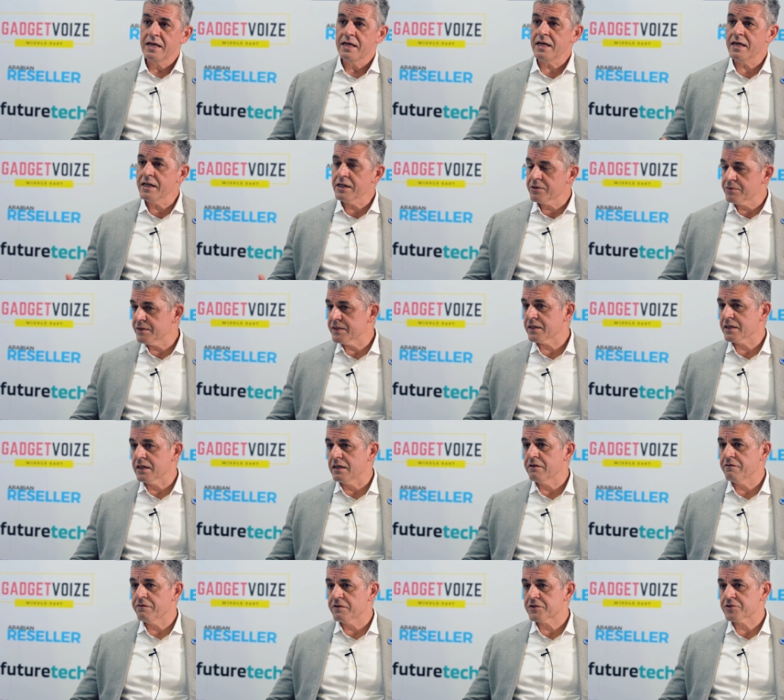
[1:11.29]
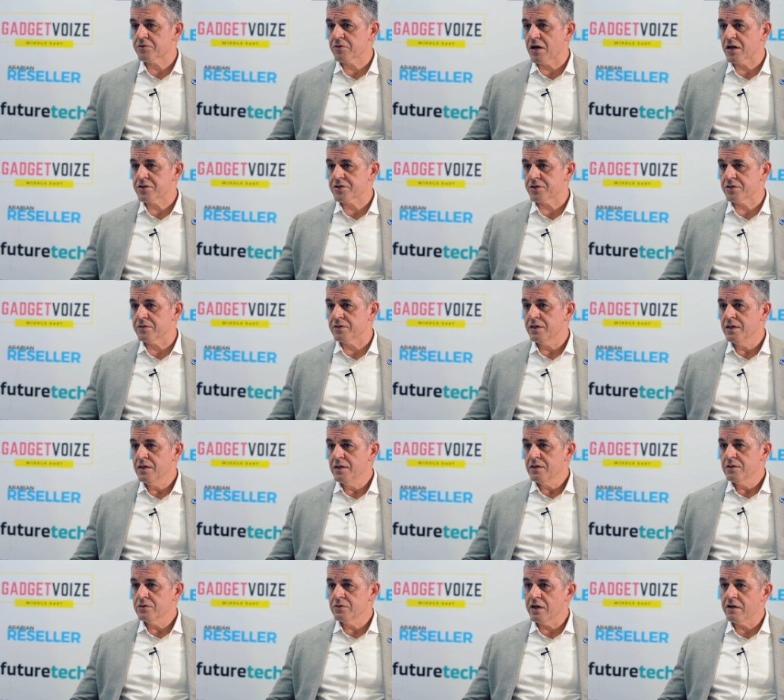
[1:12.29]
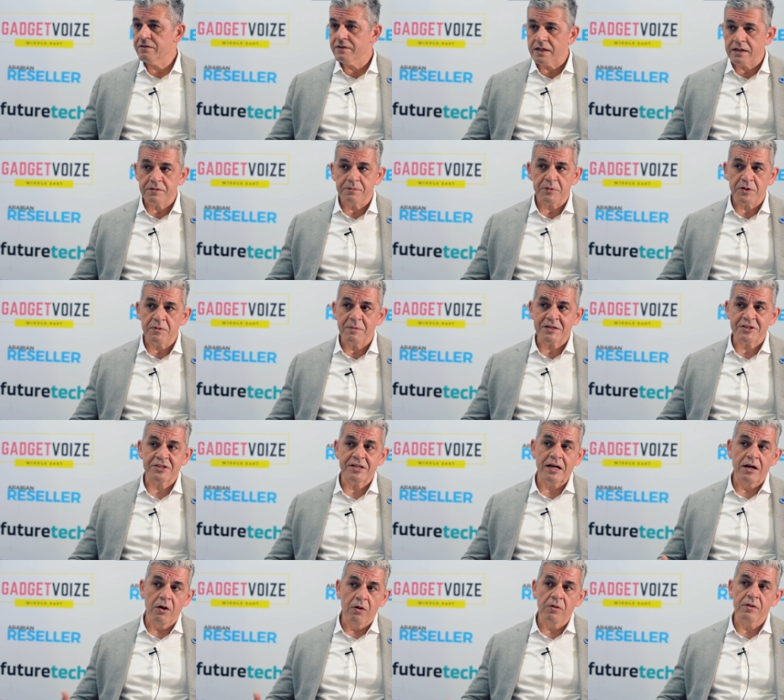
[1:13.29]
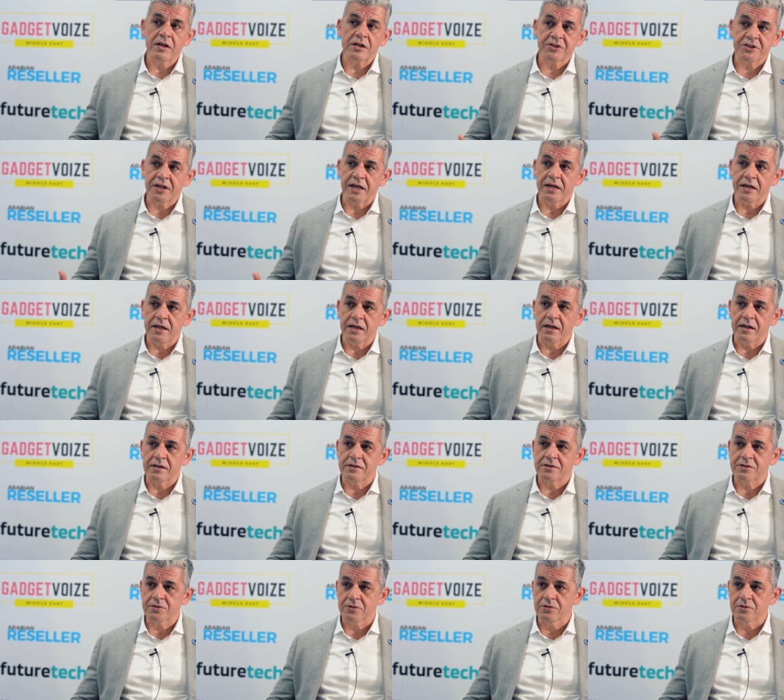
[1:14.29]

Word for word: in critical infrastructure to have like pretty much the knowledge they need